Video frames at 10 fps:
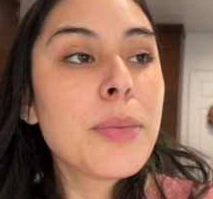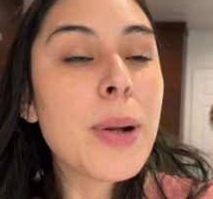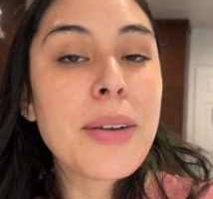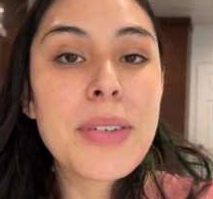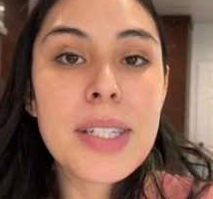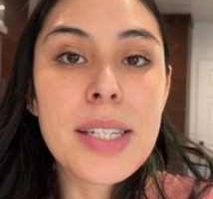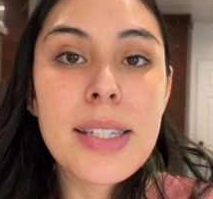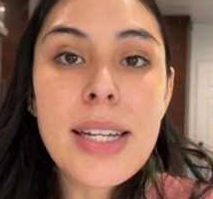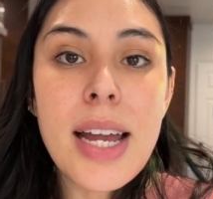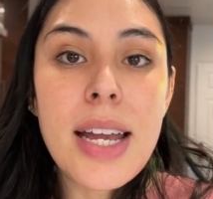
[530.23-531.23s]
Breakfast is
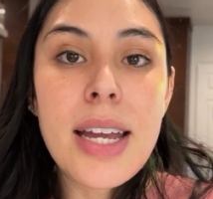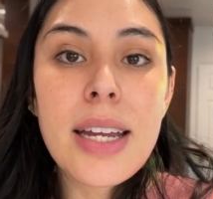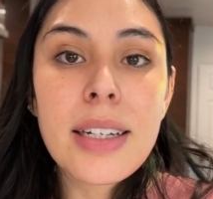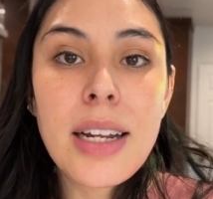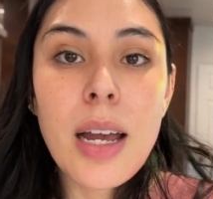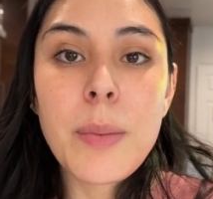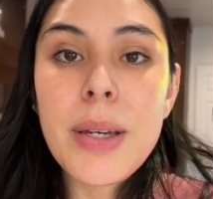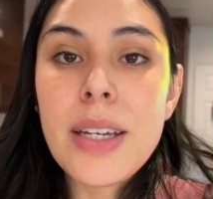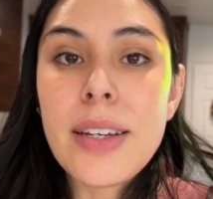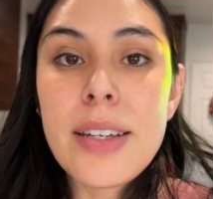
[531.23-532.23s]
done.
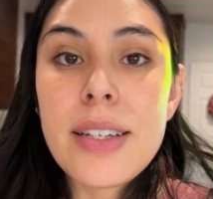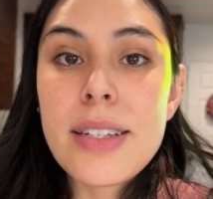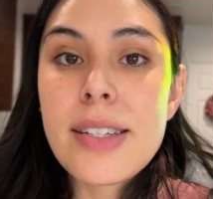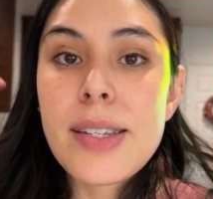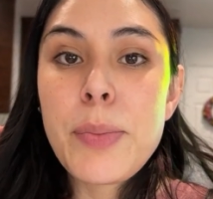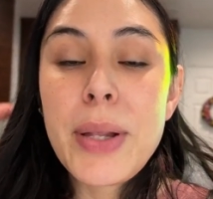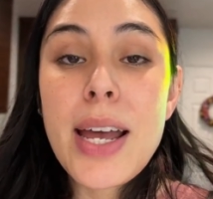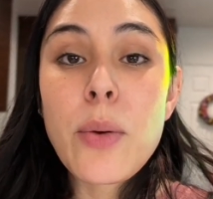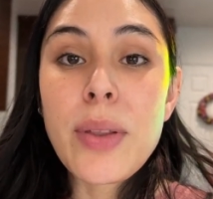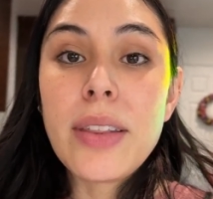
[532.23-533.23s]
Hubby is
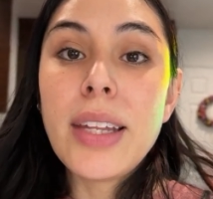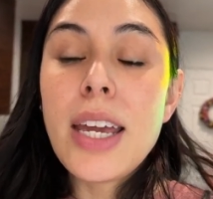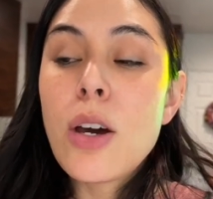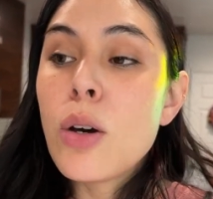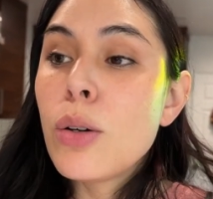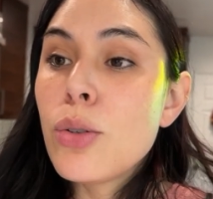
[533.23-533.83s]
playing with Leo,